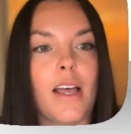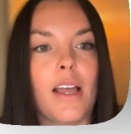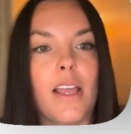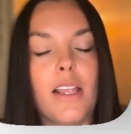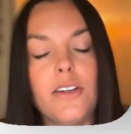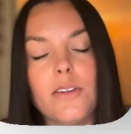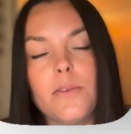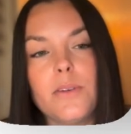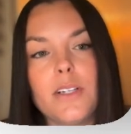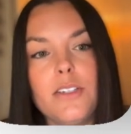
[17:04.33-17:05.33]
In
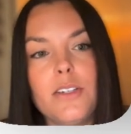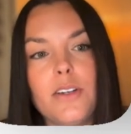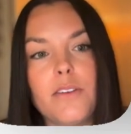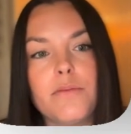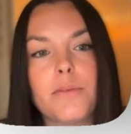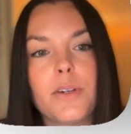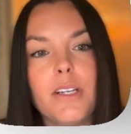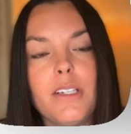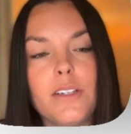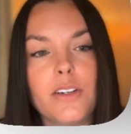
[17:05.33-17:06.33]
order to
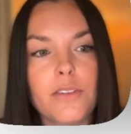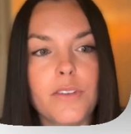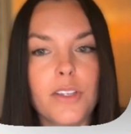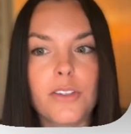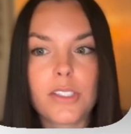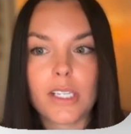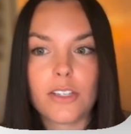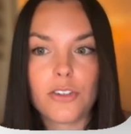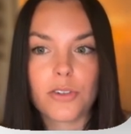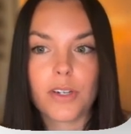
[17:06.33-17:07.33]
avoid an overuse
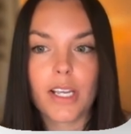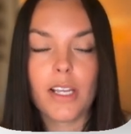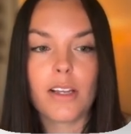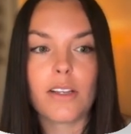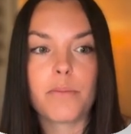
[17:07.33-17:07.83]
injury,